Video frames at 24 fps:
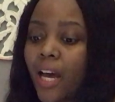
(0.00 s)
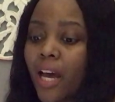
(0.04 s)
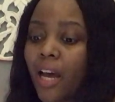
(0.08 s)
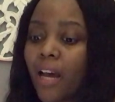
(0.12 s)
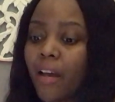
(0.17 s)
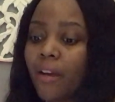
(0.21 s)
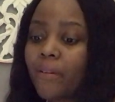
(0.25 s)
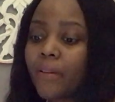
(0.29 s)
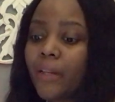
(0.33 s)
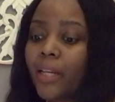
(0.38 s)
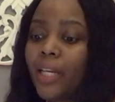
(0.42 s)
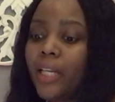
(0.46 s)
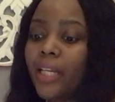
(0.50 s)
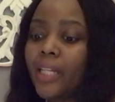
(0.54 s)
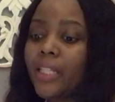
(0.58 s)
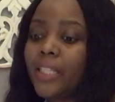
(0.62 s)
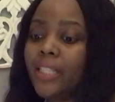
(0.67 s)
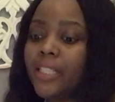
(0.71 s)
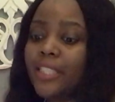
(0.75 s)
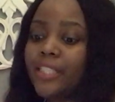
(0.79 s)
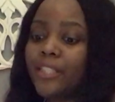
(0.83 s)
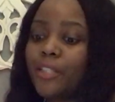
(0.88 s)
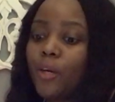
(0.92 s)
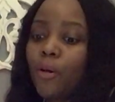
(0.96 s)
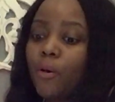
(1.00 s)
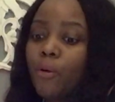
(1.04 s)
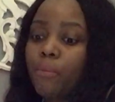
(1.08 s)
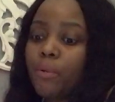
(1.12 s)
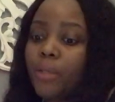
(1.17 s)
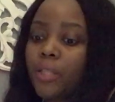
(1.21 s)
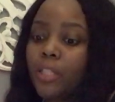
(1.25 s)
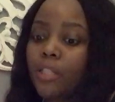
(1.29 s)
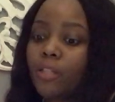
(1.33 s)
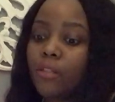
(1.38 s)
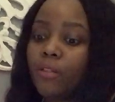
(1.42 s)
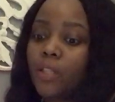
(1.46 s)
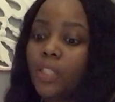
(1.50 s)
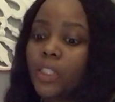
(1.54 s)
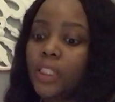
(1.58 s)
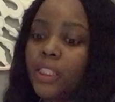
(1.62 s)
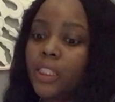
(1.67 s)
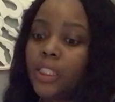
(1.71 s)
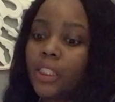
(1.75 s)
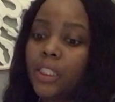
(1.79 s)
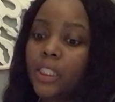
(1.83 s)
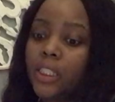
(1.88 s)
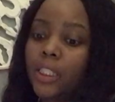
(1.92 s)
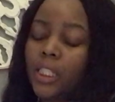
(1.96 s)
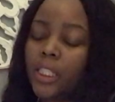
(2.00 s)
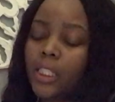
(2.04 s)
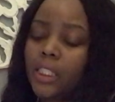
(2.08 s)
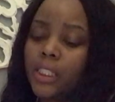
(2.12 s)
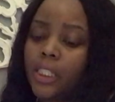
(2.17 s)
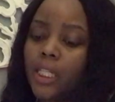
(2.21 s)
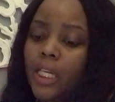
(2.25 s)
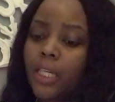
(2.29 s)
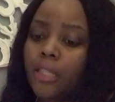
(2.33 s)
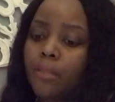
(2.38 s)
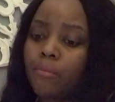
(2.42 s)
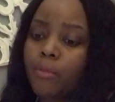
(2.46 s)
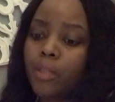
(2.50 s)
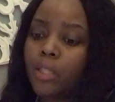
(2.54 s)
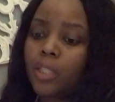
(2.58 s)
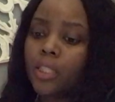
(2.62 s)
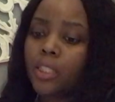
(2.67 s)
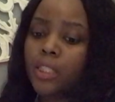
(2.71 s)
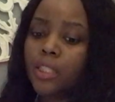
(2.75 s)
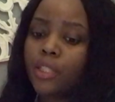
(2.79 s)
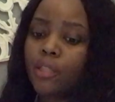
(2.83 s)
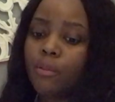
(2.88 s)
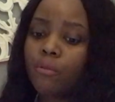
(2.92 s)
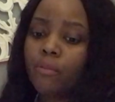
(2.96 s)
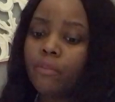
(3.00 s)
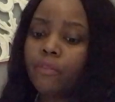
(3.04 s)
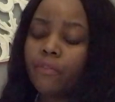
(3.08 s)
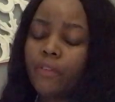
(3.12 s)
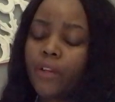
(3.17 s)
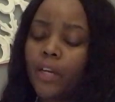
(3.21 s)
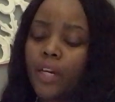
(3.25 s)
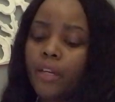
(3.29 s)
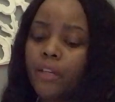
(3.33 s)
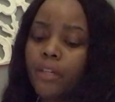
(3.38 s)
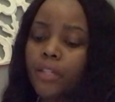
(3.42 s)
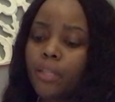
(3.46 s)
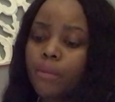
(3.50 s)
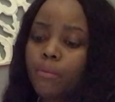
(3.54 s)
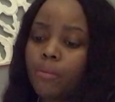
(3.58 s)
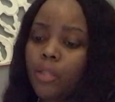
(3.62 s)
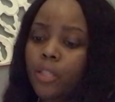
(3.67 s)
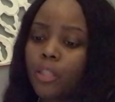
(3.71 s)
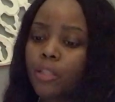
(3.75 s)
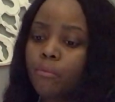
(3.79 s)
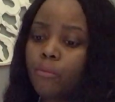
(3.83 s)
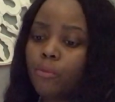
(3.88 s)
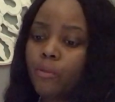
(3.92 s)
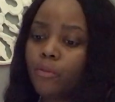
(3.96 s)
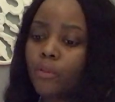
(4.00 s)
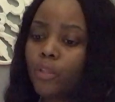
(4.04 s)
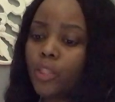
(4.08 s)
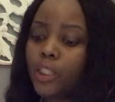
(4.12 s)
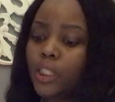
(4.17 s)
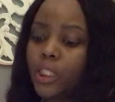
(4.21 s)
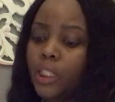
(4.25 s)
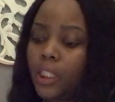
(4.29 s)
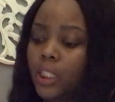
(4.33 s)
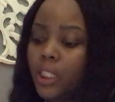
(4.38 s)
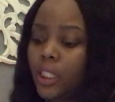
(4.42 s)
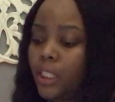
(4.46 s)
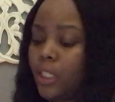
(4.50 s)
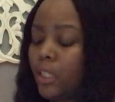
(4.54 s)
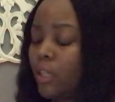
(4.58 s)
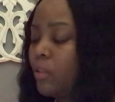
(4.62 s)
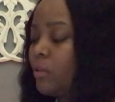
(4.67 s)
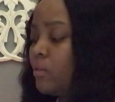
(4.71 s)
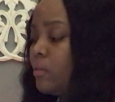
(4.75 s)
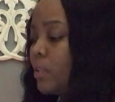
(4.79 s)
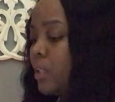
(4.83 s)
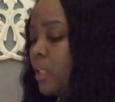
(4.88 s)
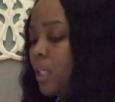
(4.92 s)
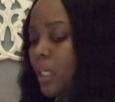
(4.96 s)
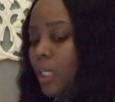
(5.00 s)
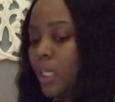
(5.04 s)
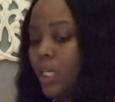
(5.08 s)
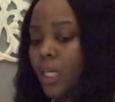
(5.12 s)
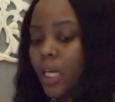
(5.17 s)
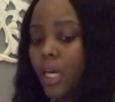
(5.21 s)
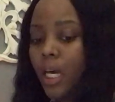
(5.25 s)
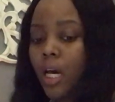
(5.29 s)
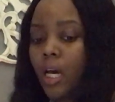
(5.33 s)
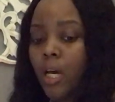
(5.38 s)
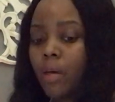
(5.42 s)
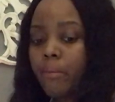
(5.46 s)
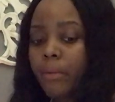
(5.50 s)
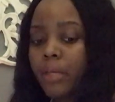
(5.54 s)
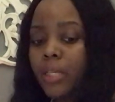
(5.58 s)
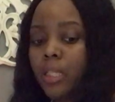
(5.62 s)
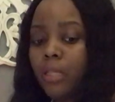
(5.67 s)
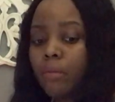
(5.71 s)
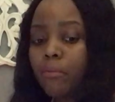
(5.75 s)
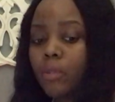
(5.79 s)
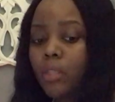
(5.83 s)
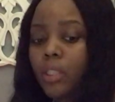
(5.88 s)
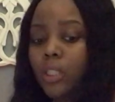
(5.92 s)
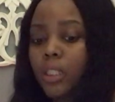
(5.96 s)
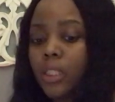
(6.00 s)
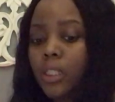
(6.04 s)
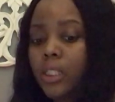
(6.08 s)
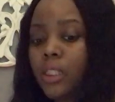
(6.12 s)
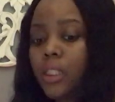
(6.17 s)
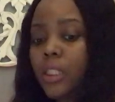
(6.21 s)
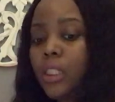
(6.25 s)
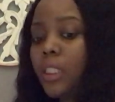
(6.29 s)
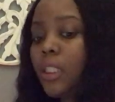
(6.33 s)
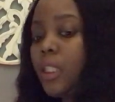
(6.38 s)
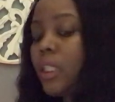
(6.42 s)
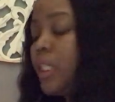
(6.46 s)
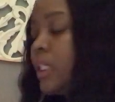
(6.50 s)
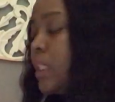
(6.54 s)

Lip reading: All right. So I'm going to go on to the next sign. I'm going to stick with fire, and I'm going to move on to Leo. And I'm going to see